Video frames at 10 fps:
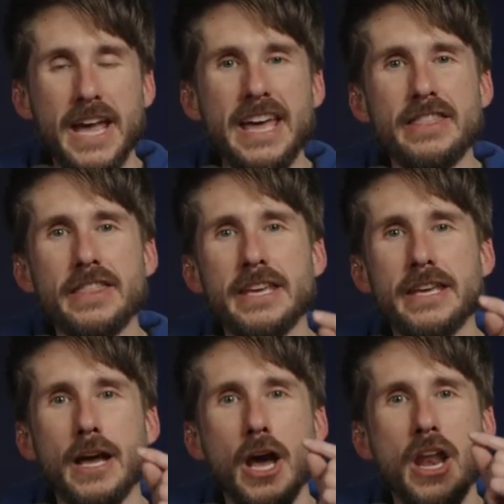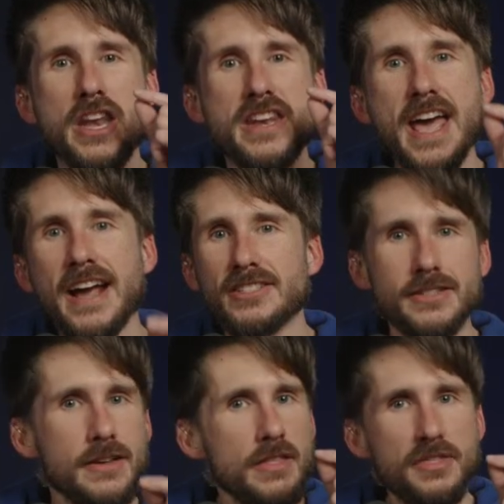And the
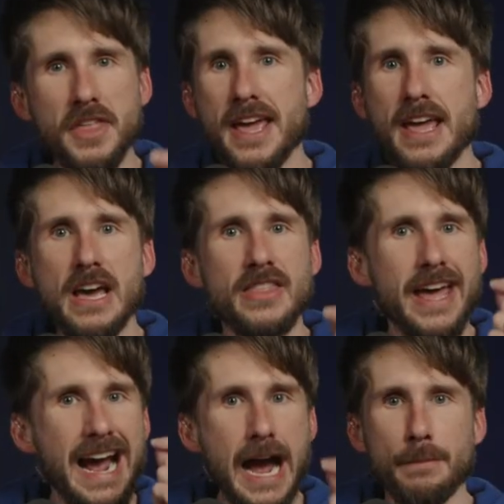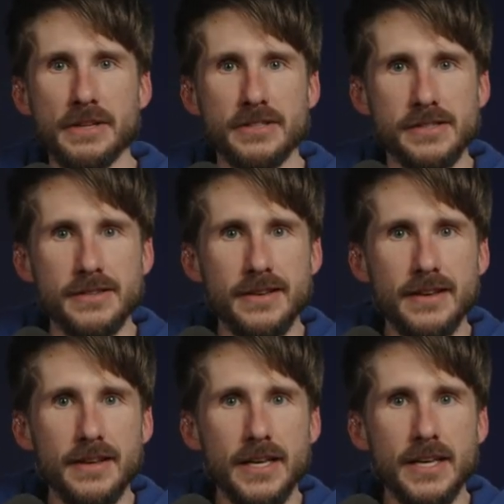next thing that happens
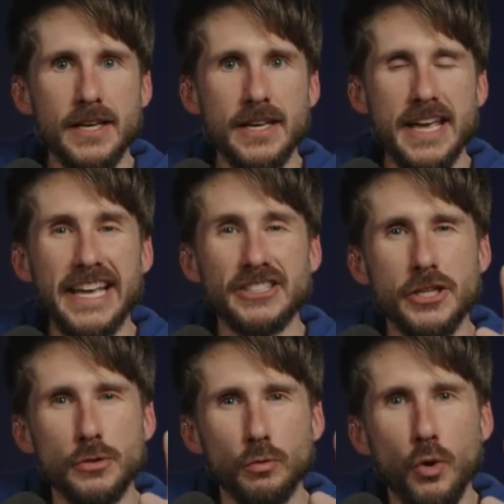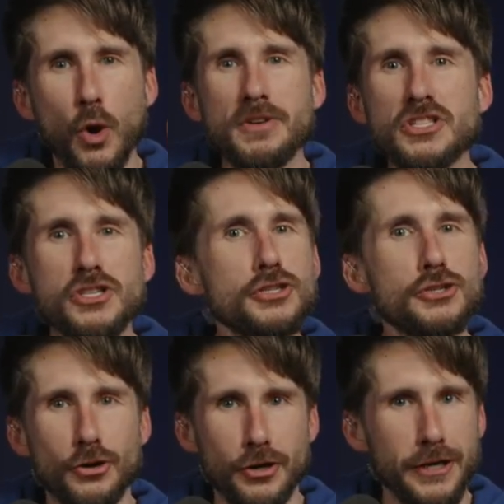is this Roman
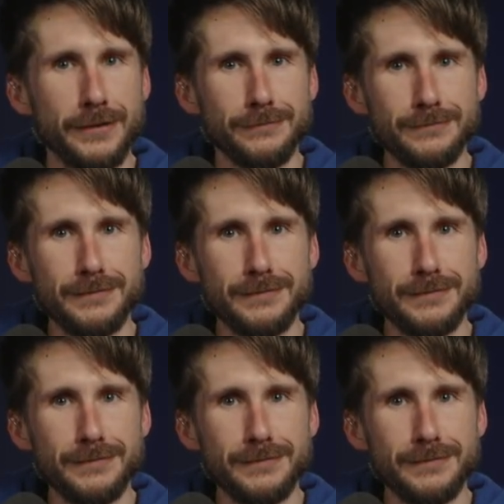centurion,